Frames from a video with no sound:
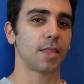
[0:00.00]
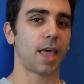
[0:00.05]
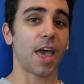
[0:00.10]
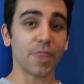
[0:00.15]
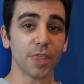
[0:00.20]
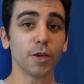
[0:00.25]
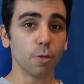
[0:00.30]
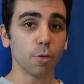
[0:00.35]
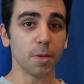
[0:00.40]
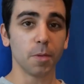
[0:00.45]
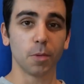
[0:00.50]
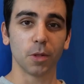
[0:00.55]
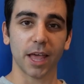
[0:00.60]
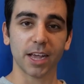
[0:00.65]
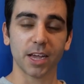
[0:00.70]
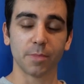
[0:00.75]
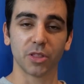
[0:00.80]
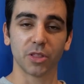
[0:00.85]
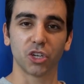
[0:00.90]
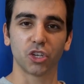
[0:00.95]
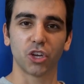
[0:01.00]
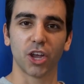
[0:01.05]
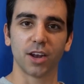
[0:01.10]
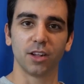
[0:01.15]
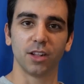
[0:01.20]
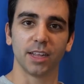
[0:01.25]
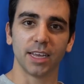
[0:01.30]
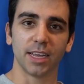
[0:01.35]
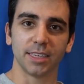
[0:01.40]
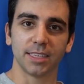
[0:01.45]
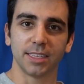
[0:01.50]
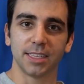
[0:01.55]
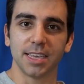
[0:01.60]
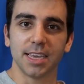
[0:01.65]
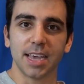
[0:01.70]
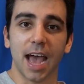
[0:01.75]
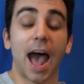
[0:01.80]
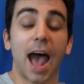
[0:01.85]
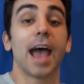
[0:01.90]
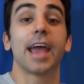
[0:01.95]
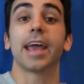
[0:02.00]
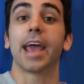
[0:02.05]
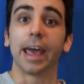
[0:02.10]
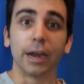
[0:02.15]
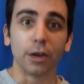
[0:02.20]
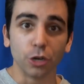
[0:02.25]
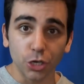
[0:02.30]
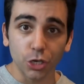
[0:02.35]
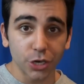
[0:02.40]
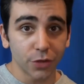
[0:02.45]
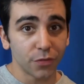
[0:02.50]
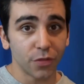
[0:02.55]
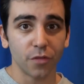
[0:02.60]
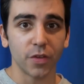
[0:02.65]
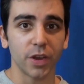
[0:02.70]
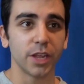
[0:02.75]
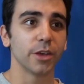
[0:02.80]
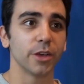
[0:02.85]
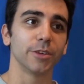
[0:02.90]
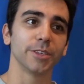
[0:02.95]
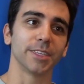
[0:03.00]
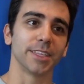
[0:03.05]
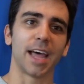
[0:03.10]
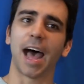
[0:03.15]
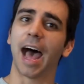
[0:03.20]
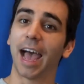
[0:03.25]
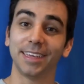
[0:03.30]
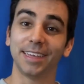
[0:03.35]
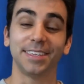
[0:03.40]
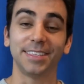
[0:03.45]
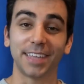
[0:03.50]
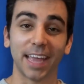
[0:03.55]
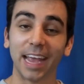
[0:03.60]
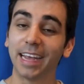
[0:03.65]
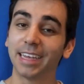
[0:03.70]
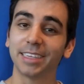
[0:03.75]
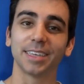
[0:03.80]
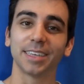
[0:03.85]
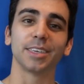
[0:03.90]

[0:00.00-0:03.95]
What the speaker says: I think what people like about the channel is the high energy of the videos and the high stakes.